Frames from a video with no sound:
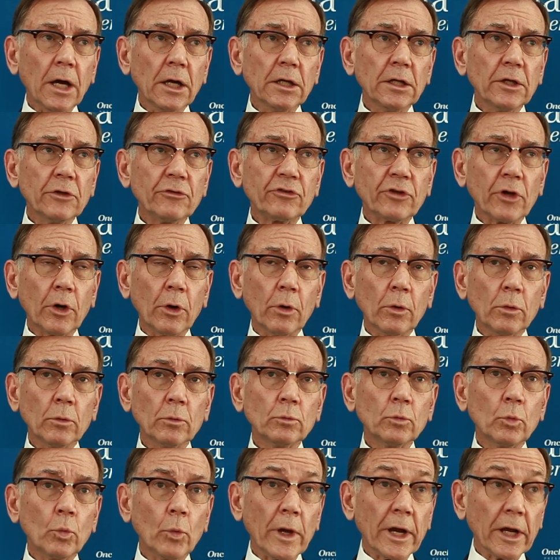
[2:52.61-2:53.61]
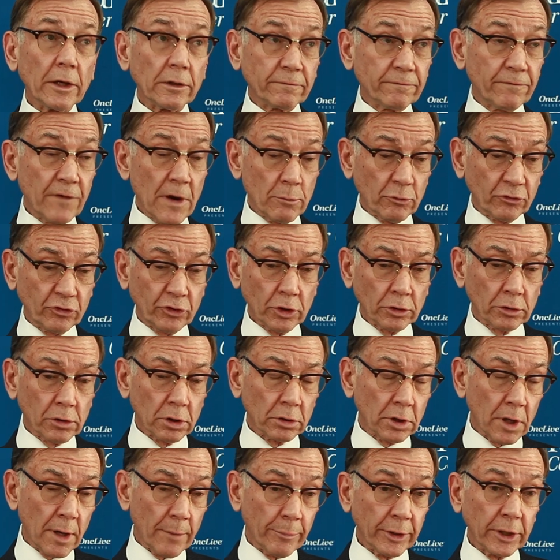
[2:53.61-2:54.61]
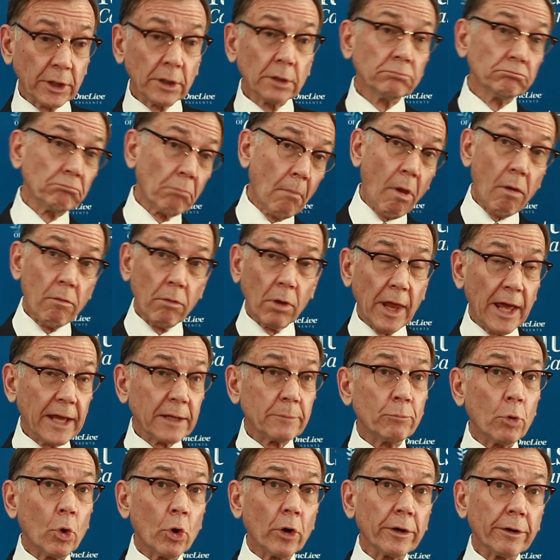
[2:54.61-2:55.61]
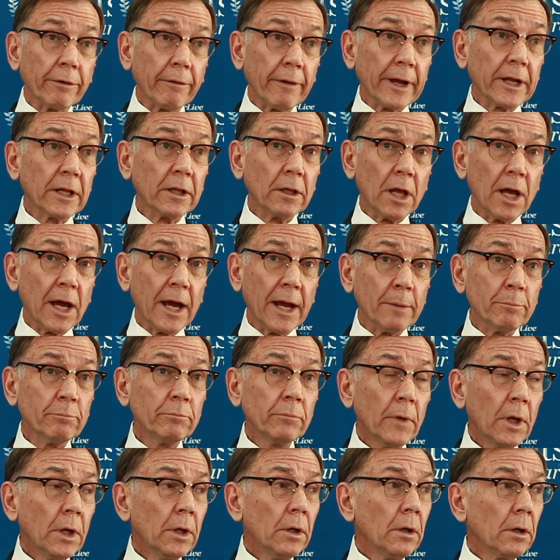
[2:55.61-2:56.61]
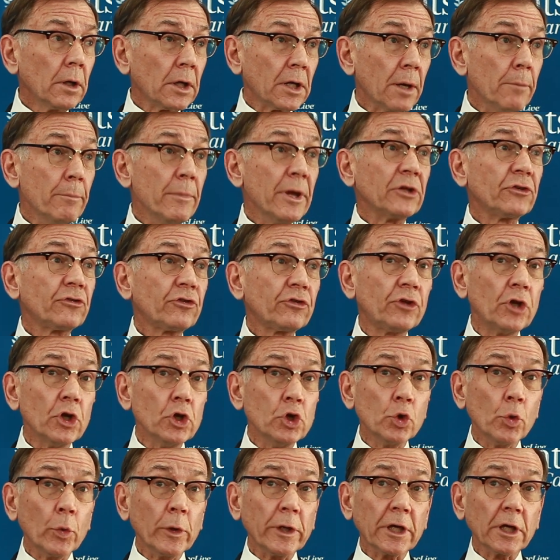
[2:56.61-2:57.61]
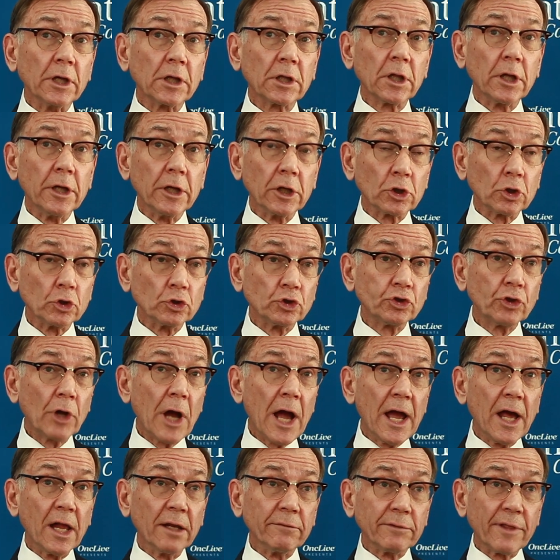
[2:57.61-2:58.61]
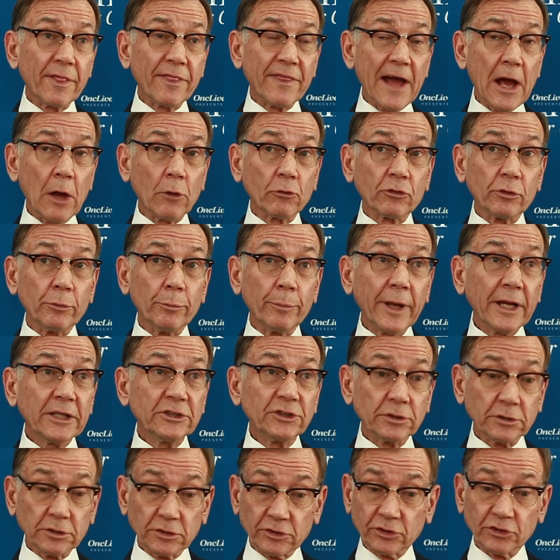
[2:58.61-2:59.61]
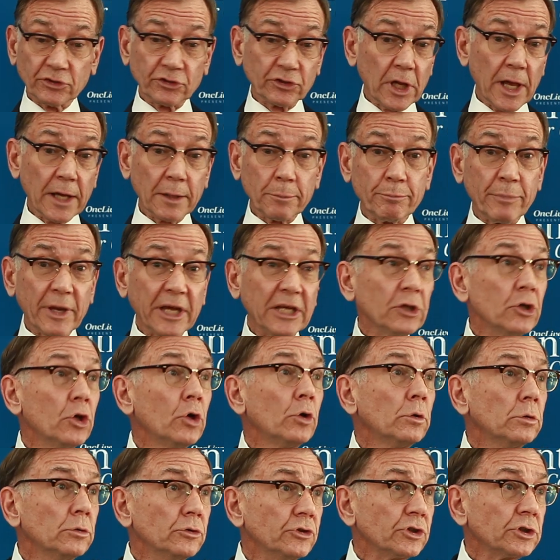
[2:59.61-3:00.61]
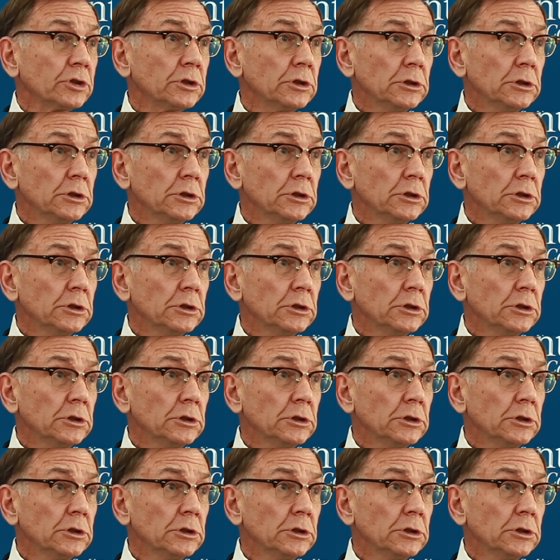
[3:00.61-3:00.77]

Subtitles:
So when a pharmaceutical company like Boehringer Ingelheim commits to doing a clinical trial of 1,000 patients, it's like big news.